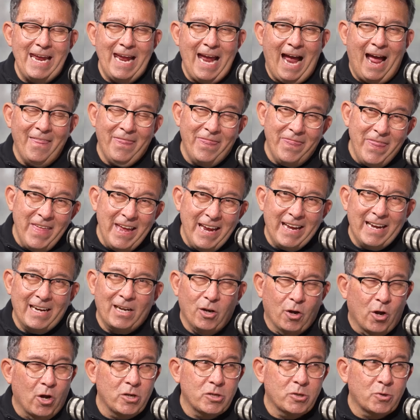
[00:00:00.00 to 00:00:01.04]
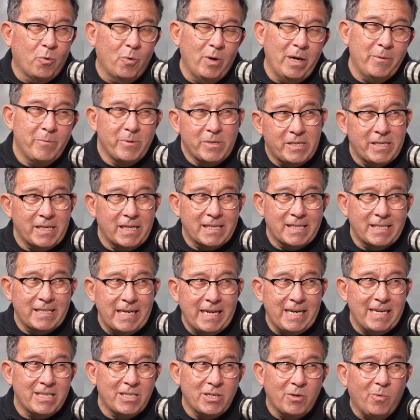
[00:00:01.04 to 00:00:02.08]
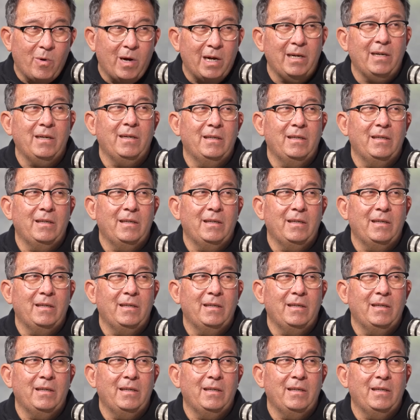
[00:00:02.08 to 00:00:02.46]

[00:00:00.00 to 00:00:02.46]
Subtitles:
I think at last call he was 16 to 1.